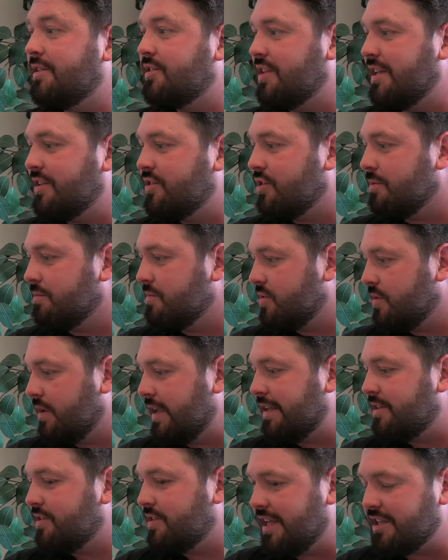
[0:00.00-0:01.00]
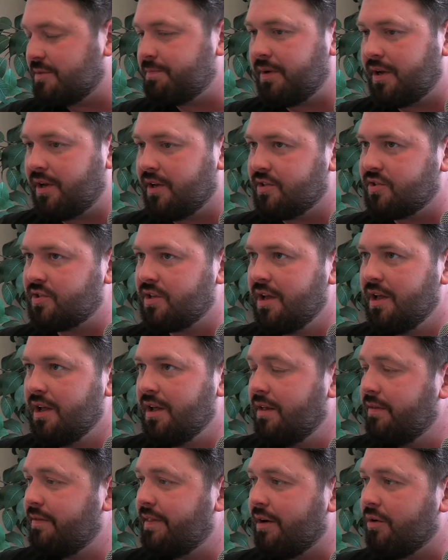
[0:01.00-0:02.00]
in systems exists because
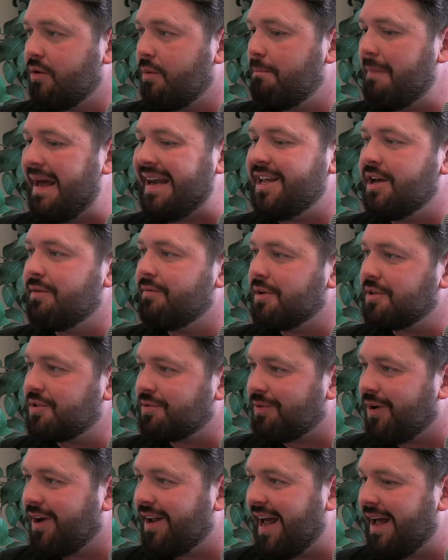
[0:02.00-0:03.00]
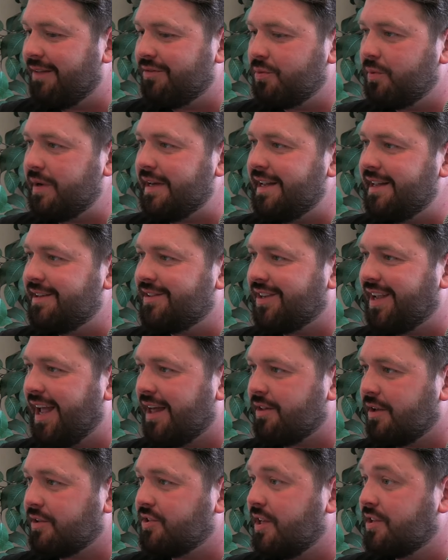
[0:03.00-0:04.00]
there are many of us, right? And we need to
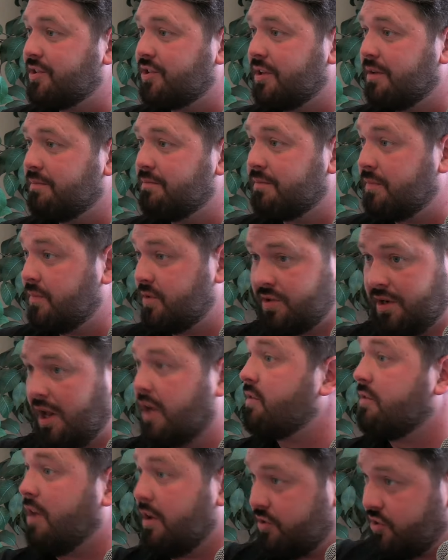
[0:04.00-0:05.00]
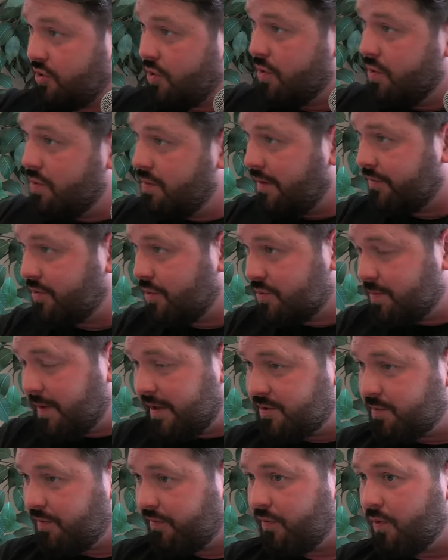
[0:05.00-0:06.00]
get like systems, like like school. I've talked about
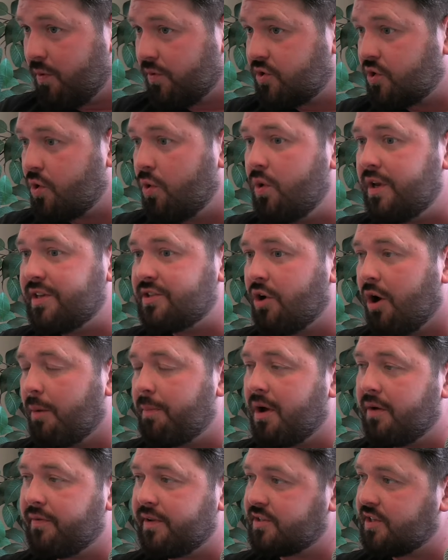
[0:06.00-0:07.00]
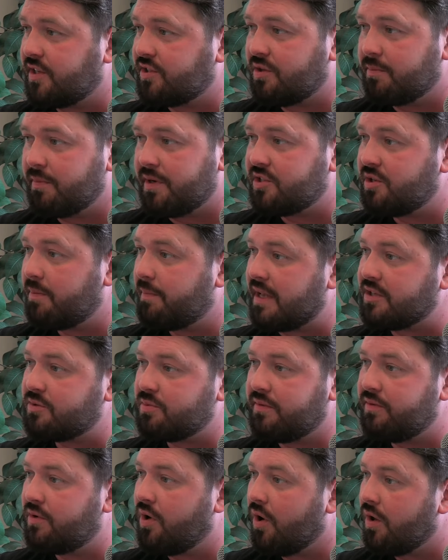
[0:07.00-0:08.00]
this before. School is not a perfect system, but it's the
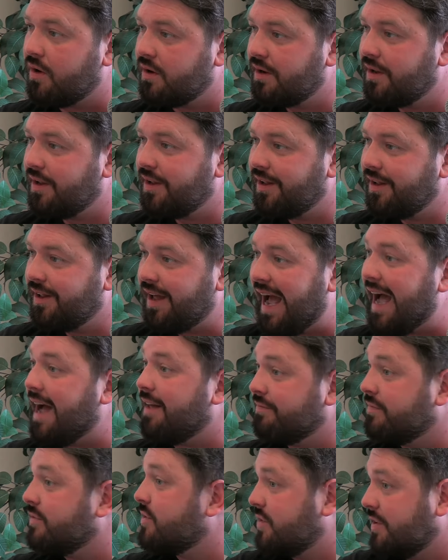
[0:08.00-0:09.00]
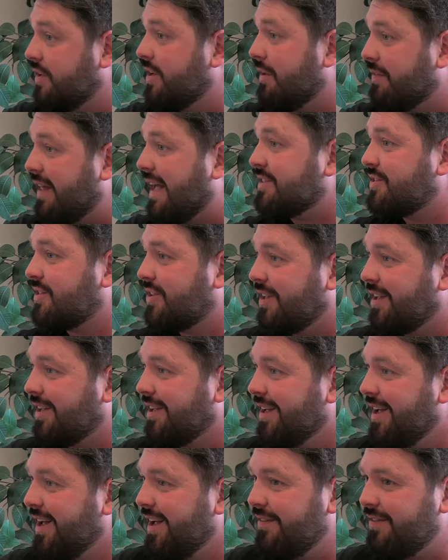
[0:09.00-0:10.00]
best we've got. Mm. And you know that's
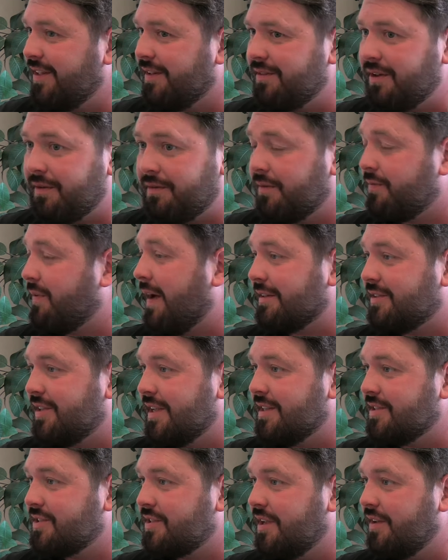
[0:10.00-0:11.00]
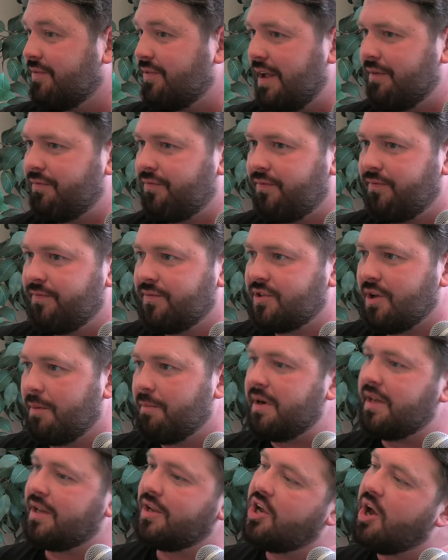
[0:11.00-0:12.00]
the the, the the, fact is, if if
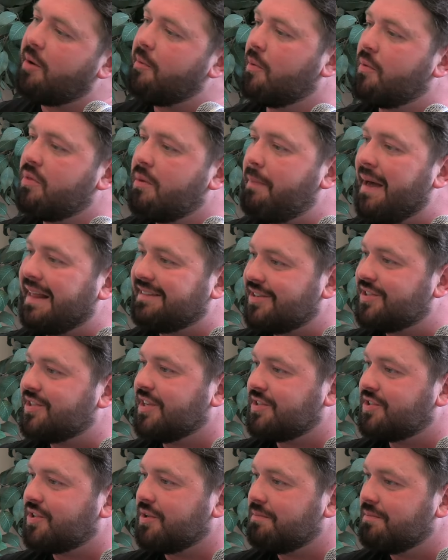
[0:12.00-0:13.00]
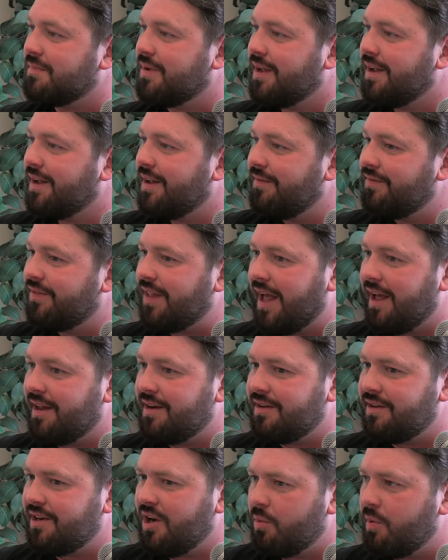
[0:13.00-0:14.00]
somebody can come up with a better system,
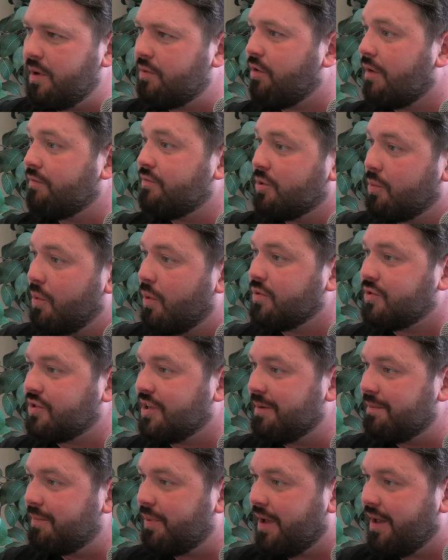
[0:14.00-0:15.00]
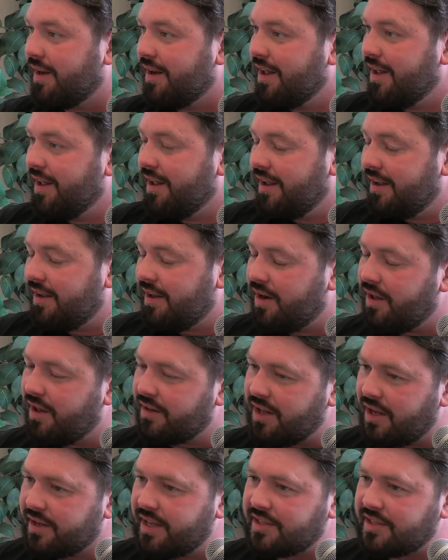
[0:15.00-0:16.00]
then you know we'd run towards it. But you know, I, I